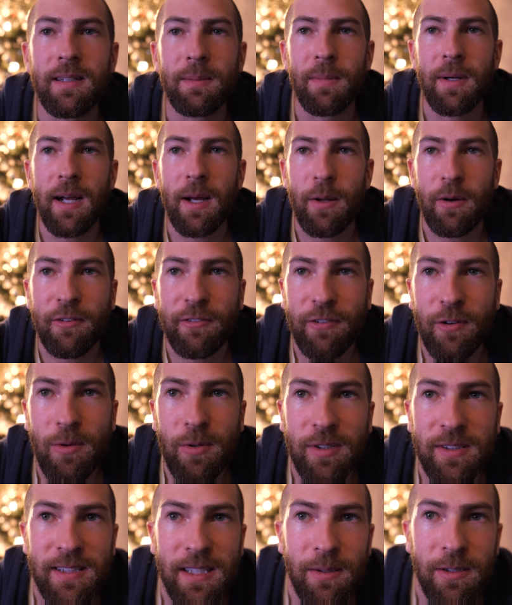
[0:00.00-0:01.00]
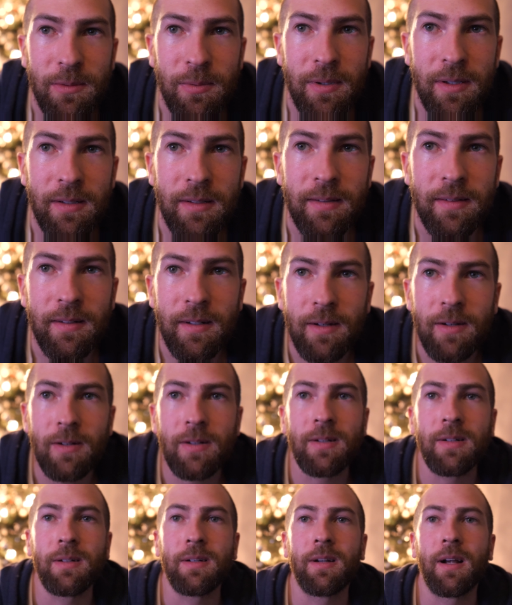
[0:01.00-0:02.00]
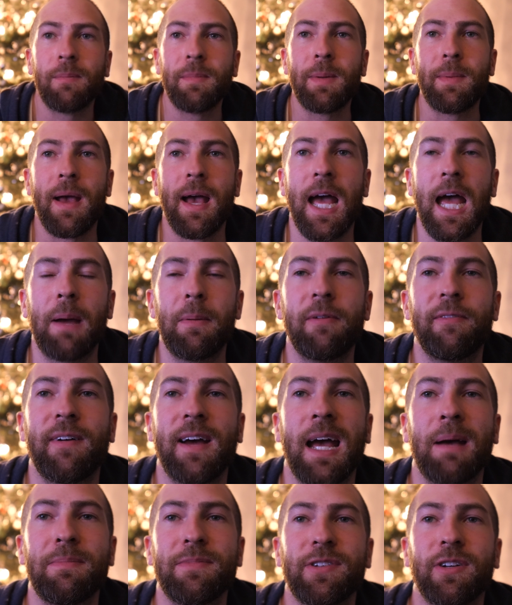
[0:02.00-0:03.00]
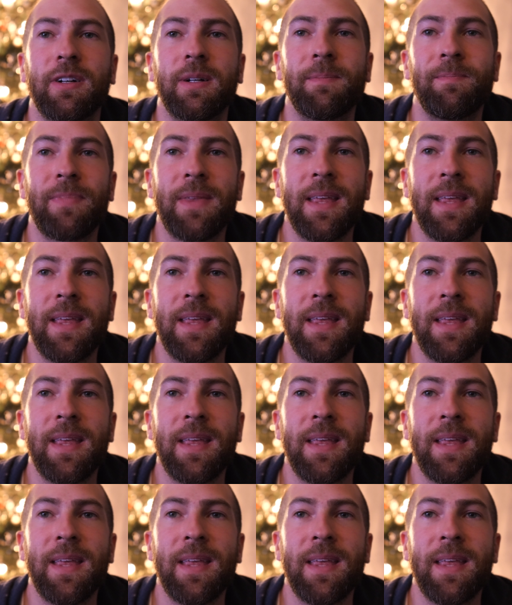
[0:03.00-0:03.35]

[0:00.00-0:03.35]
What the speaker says: Am I out of focus now as well? No? Maybe I am, if I am, sorry.